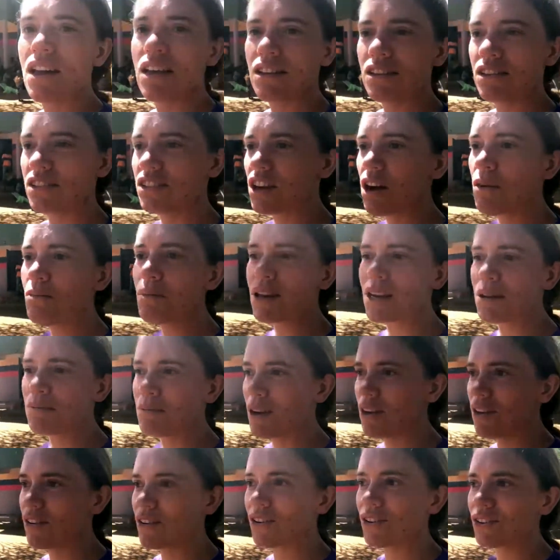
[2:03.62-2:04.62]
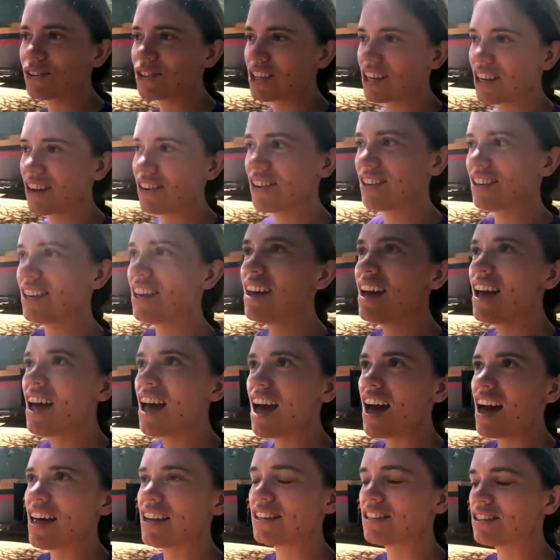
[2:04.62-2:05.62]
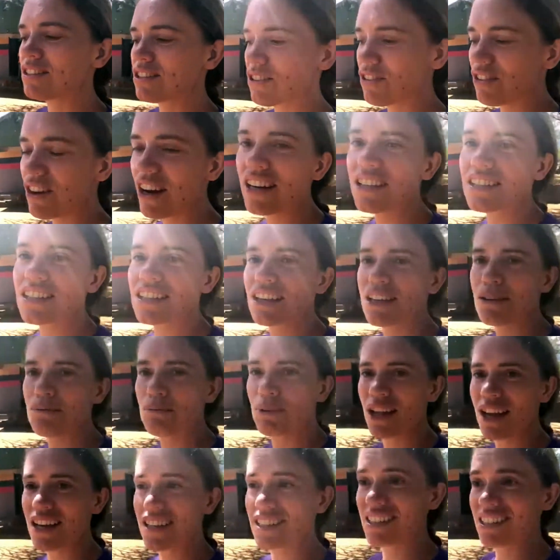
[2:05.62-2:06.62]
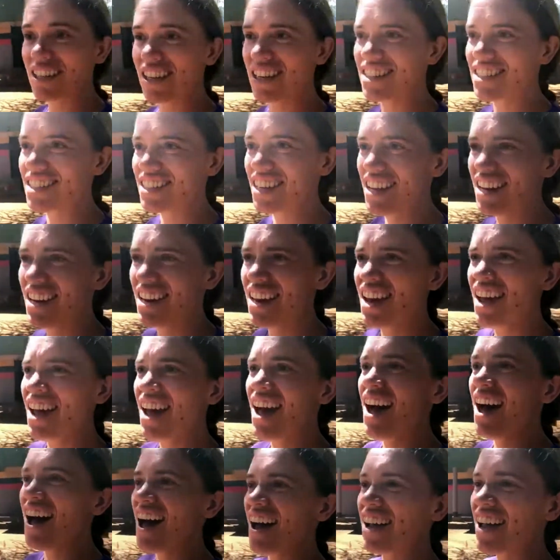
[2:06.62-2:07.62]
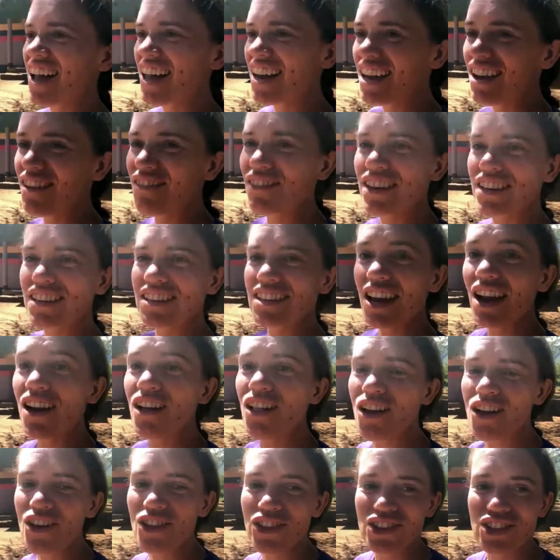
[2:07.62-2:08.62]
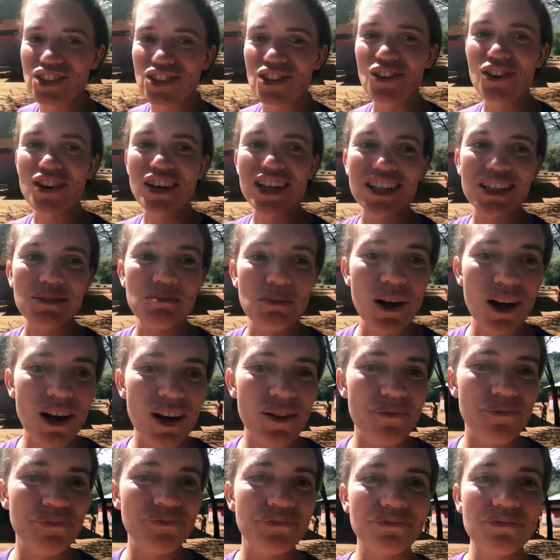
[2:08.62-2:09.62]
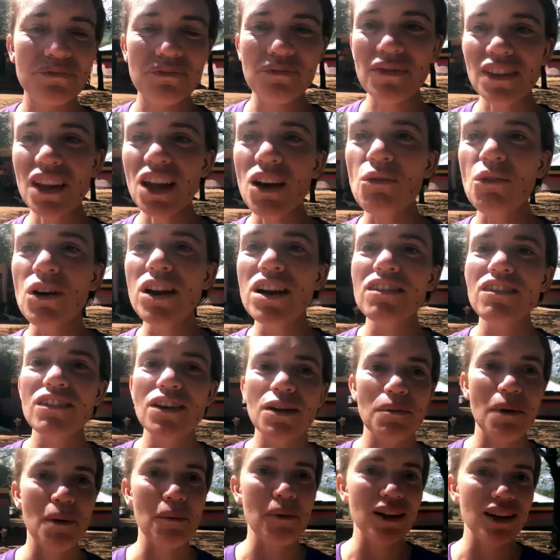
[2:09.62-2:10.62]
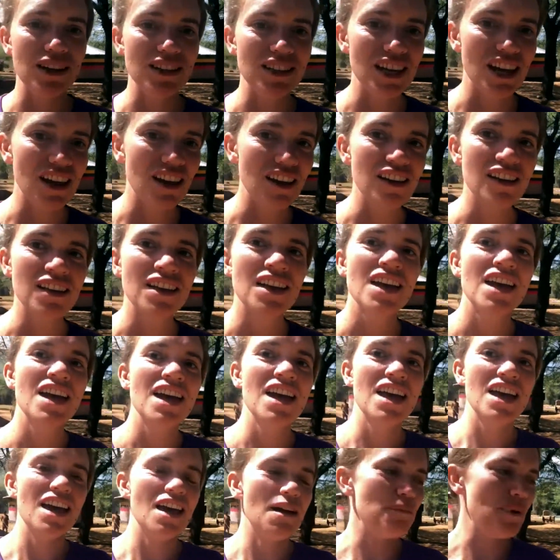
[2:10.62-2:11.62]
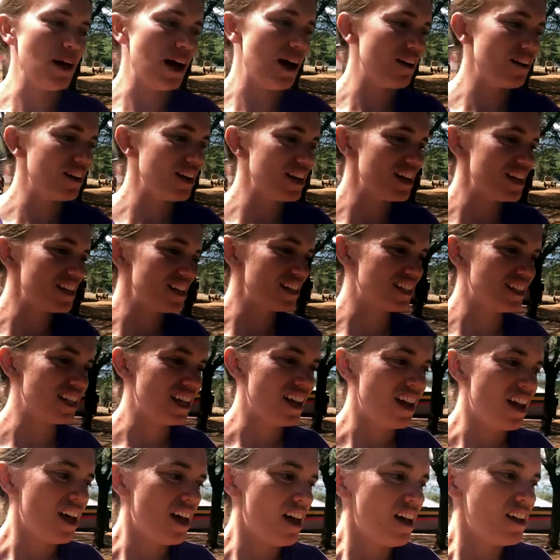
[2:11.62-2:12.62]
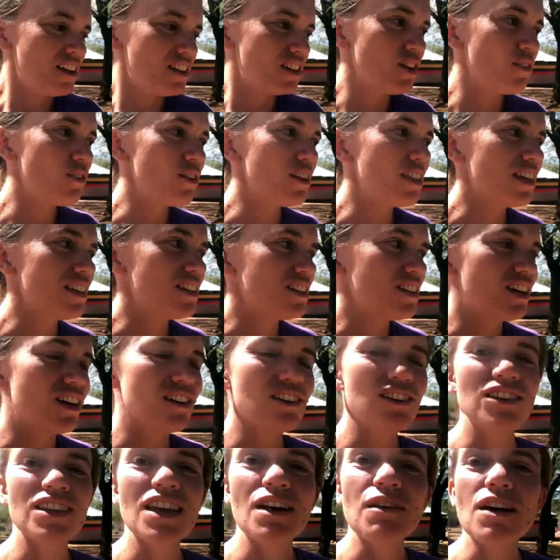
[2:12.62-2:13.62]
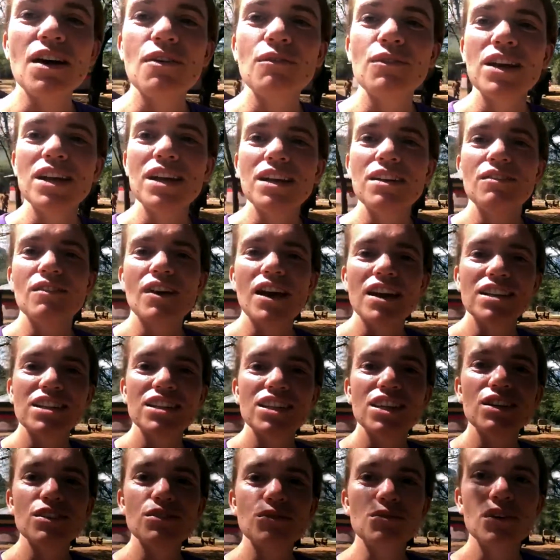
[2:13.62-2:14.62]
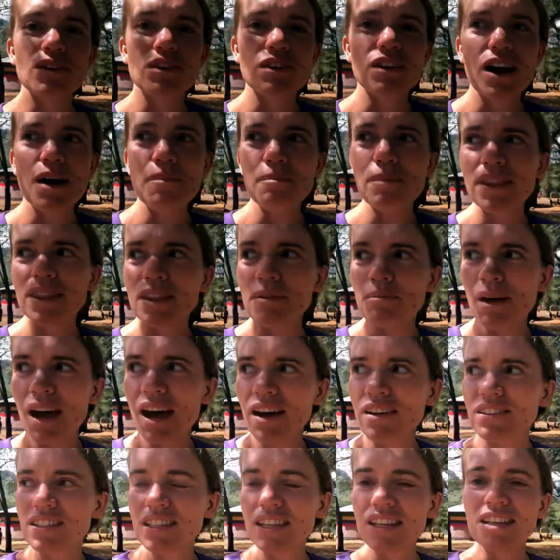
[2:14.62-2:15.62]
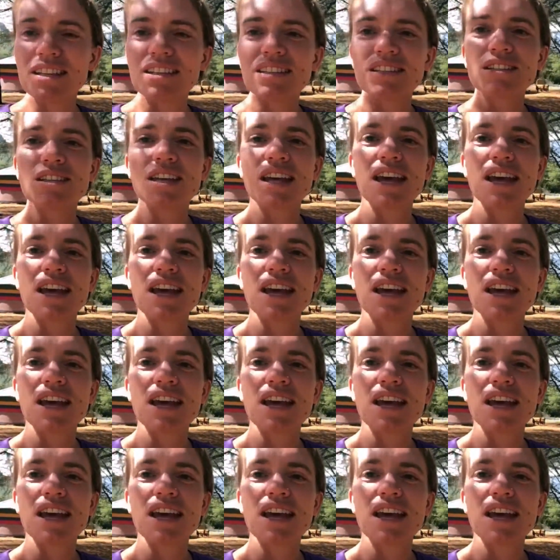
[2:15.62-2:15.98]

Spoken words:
so many miracles here and has crazily blessed us, and I can't even tell all the stories, but one of them I'm going to tell about is two of the children that we rescued were up in the mountains